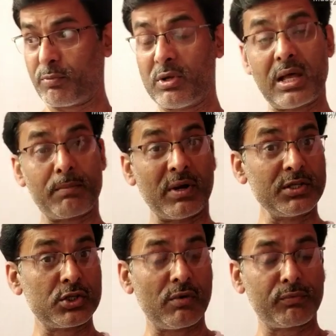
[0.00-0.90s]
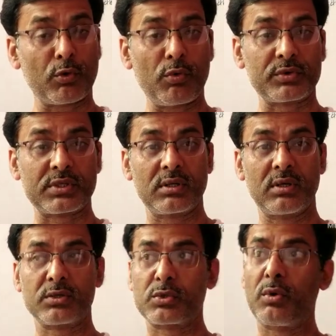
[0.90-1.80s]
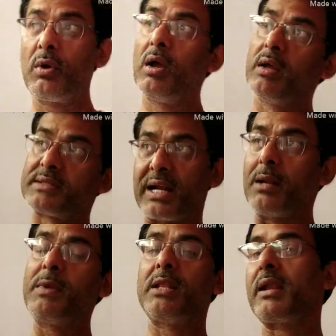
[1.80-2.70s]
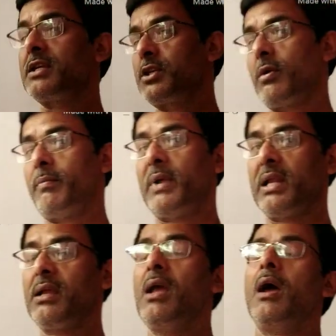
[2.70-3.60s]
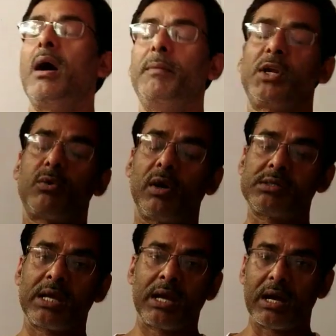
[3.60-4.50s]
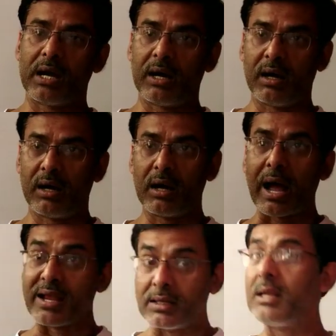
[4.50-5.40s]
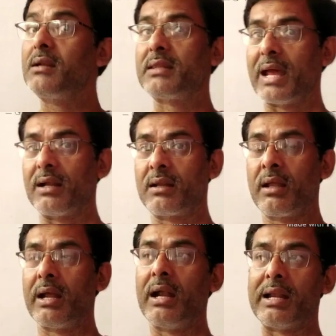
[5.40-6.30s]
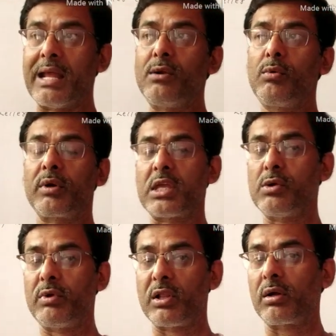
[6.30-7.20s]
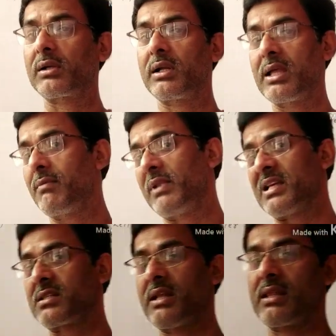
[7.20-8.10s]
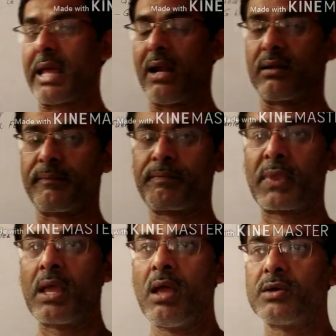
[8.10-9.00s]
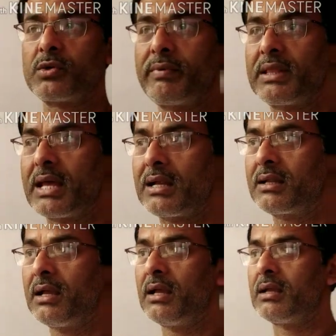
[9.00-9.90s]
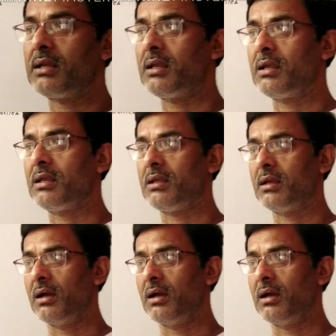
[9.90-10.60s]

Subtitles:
are a bunch of crooks. So send me the rest of money, because I need that. And I know you will not give less than that. So with that, he